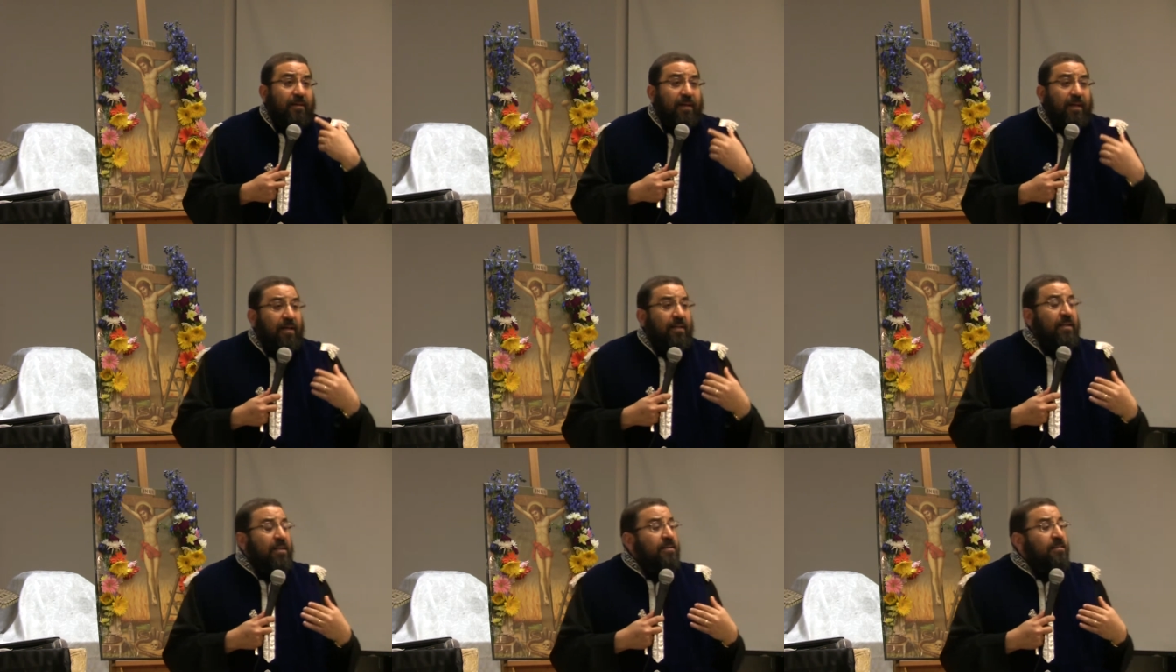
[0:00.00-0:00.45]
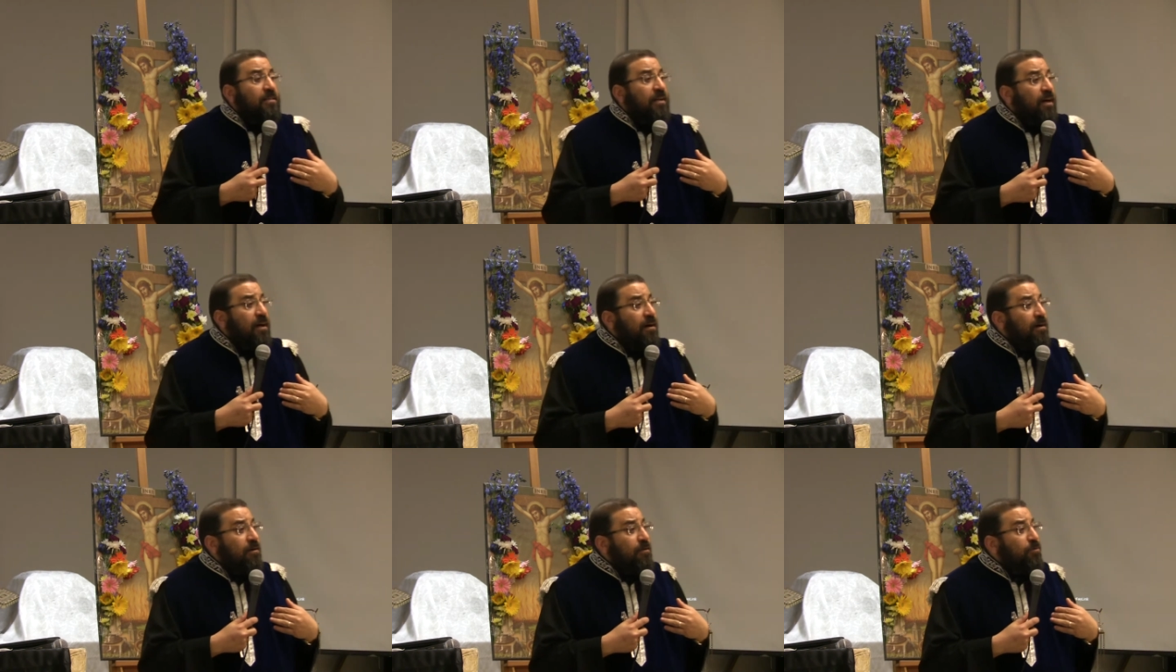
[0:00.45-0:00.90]
and his
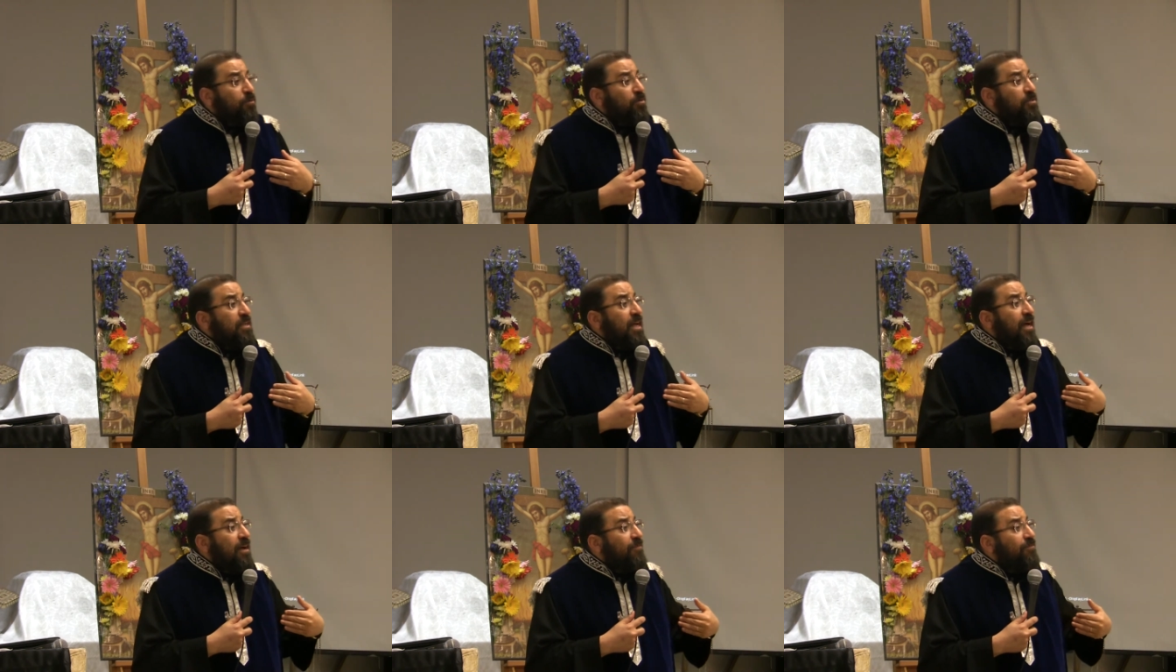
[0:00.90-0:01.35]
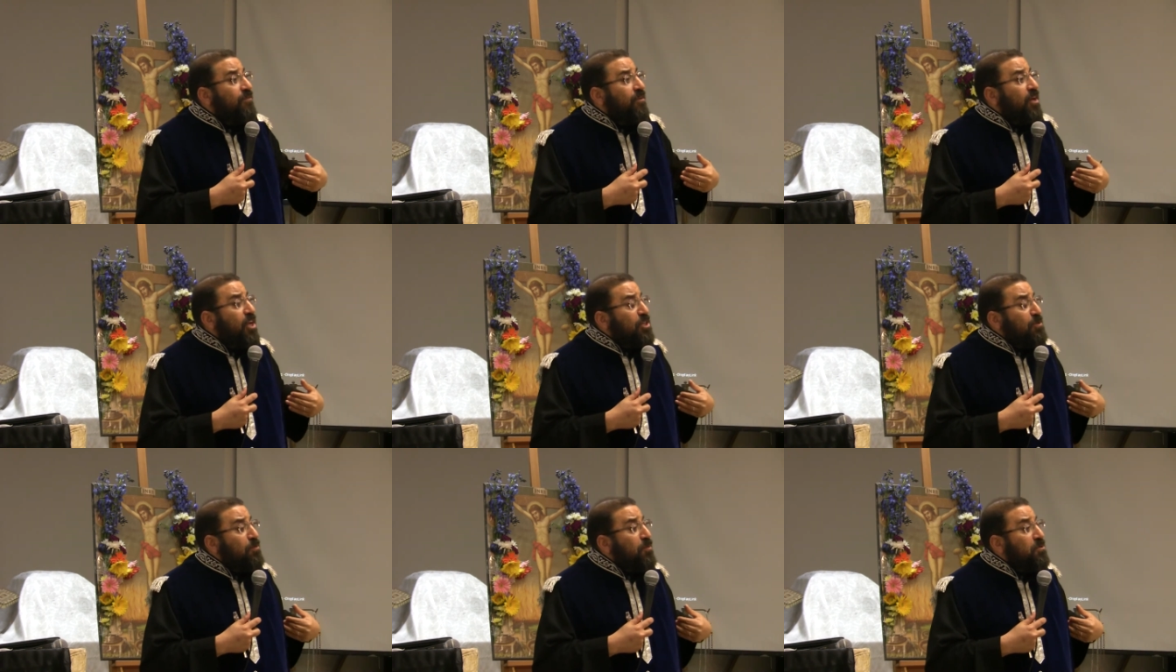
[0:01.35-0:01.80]
heart was after
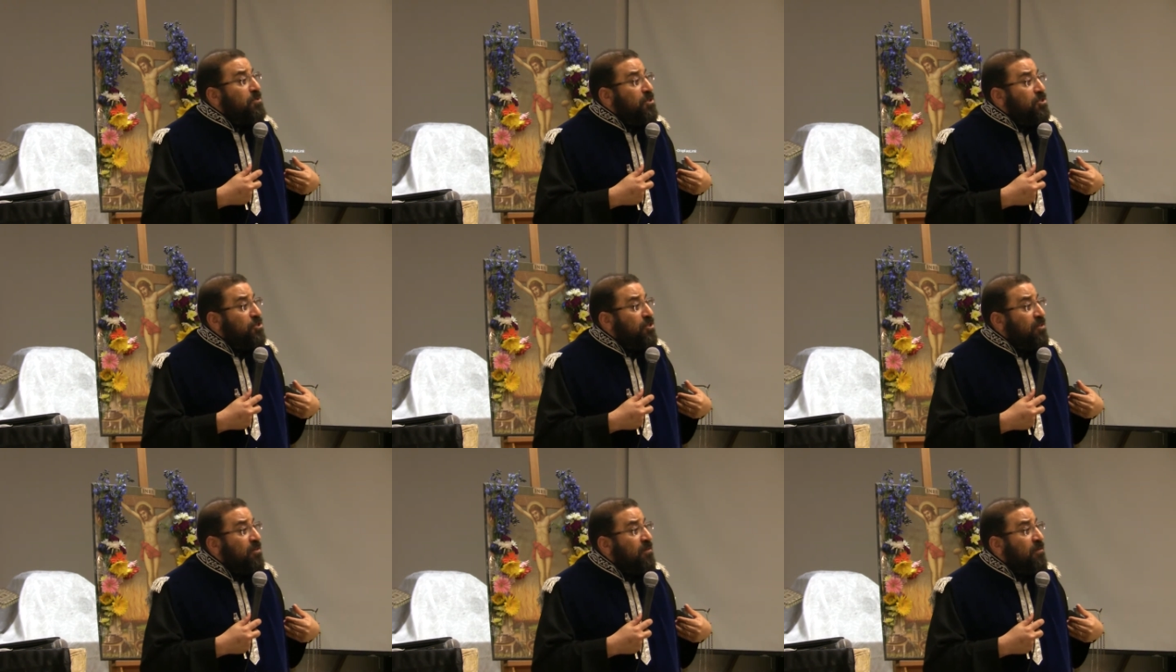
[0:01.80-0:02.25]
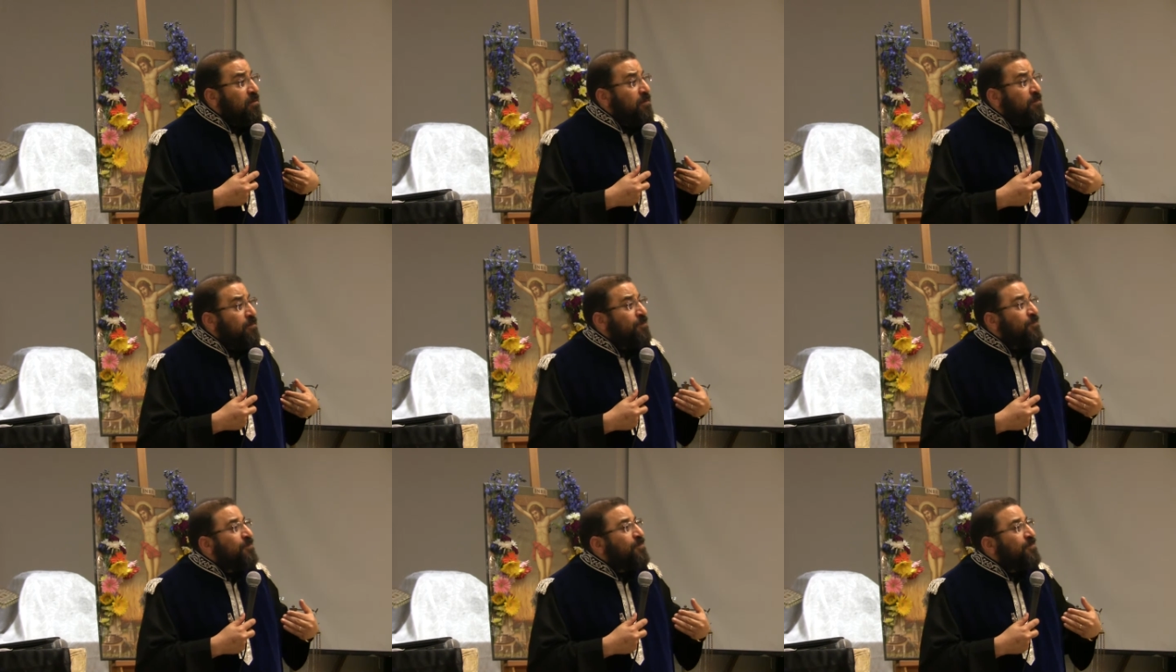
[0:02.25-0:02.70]
his position
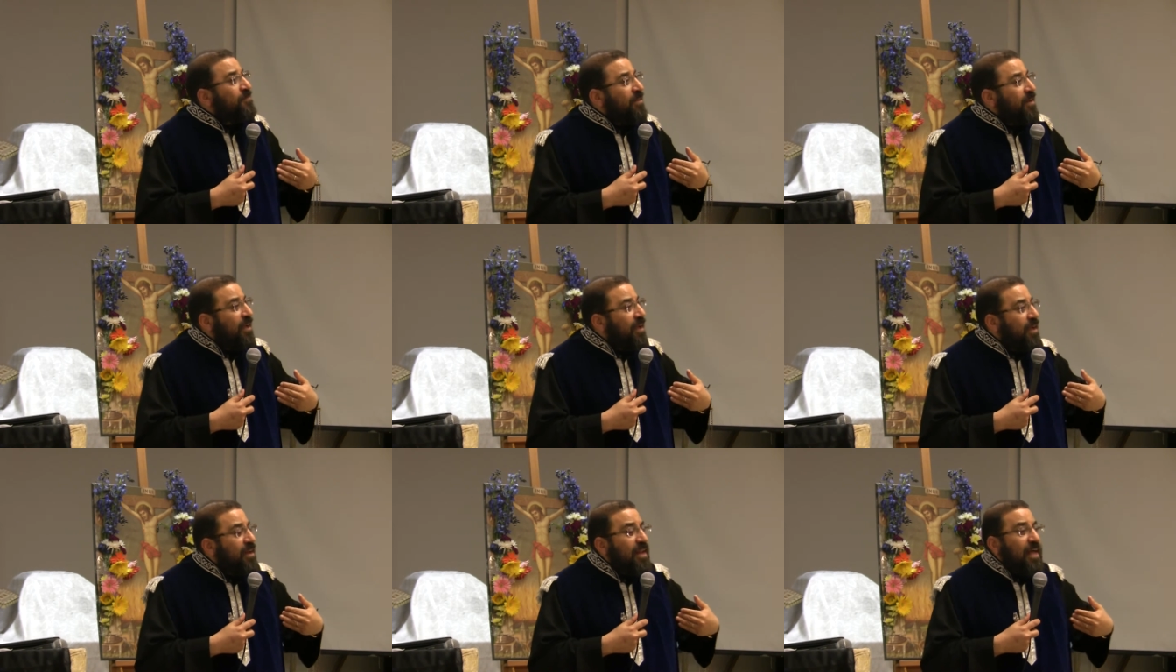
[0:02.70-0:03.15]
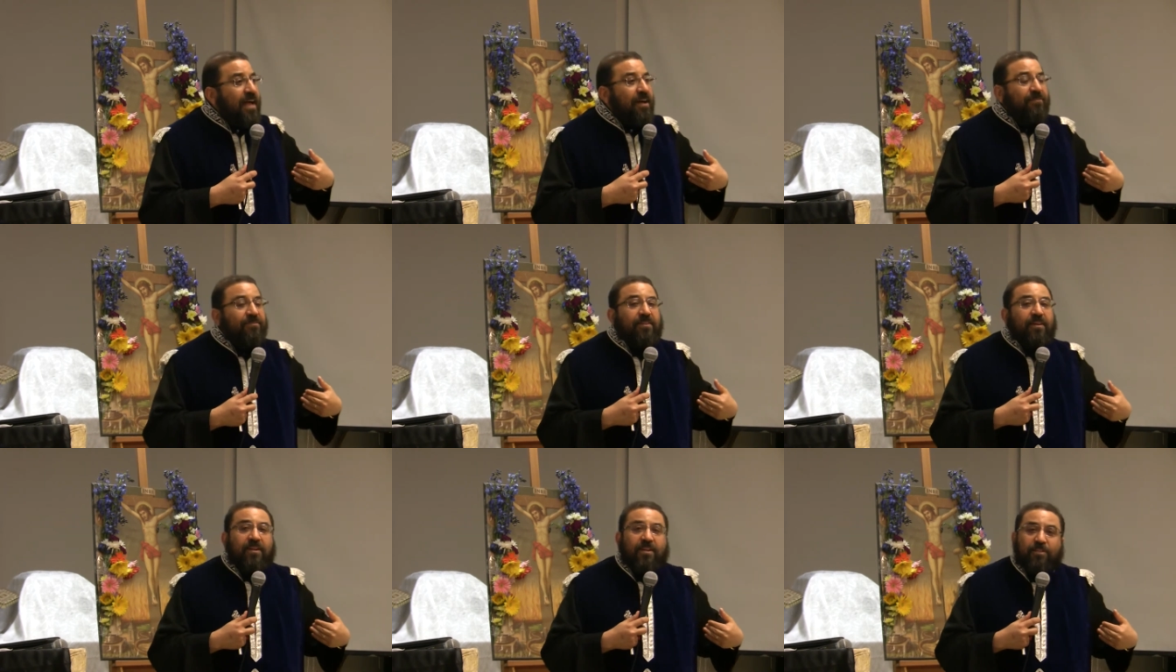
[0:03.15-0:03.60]
and
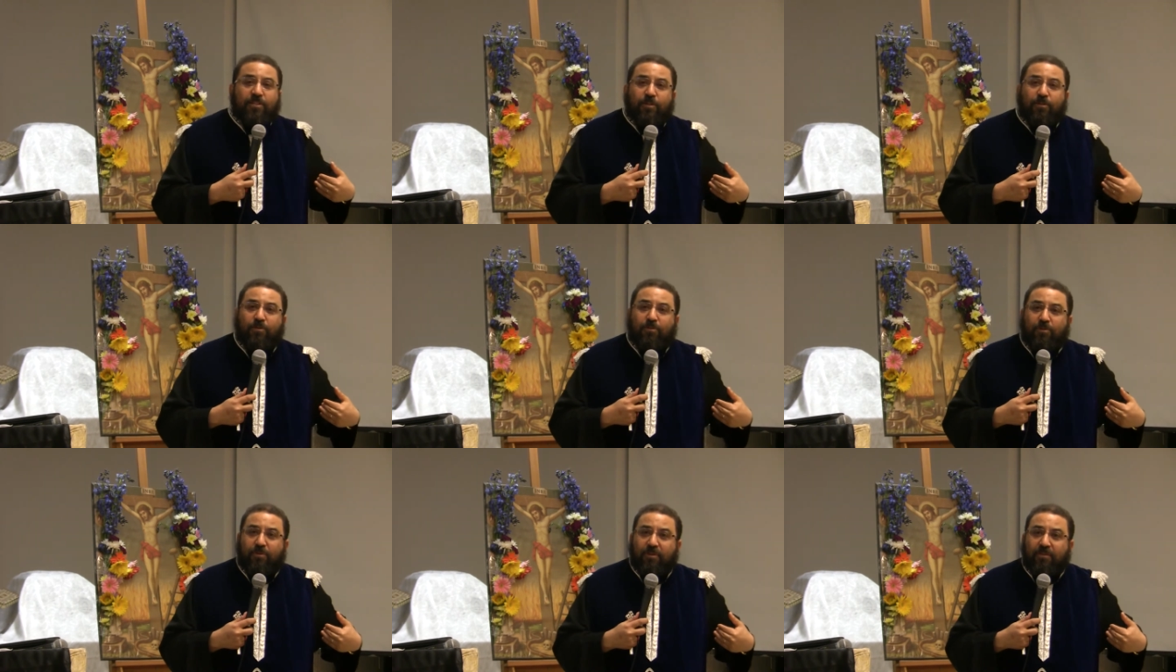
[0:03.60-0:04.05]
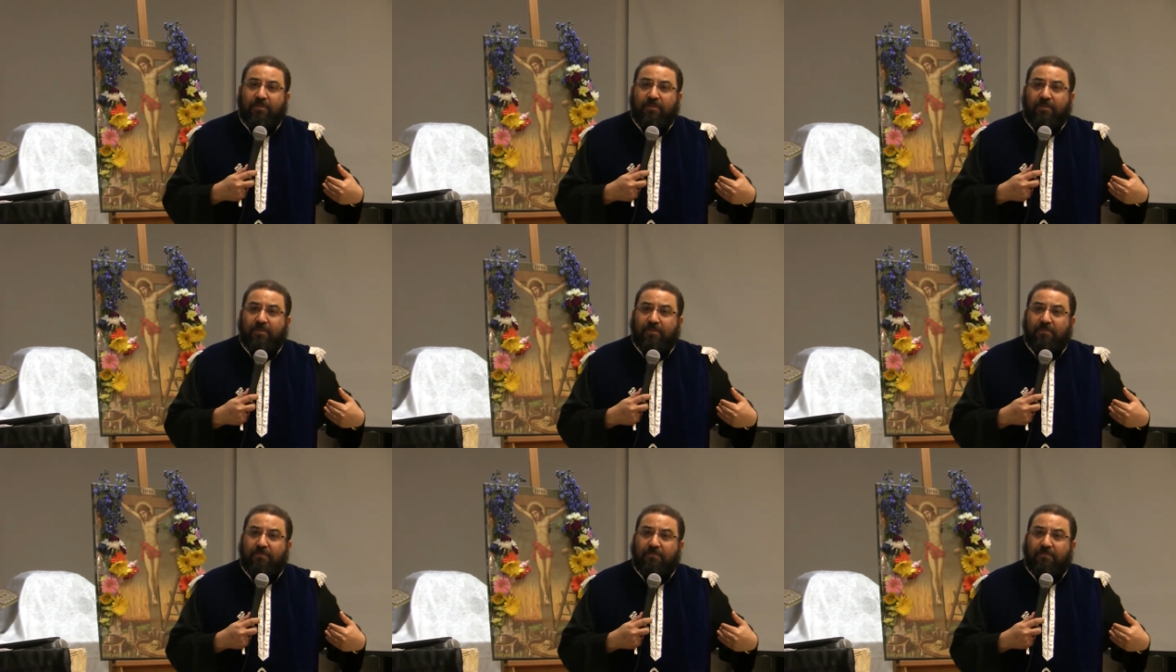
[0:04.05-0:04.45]
after his authority.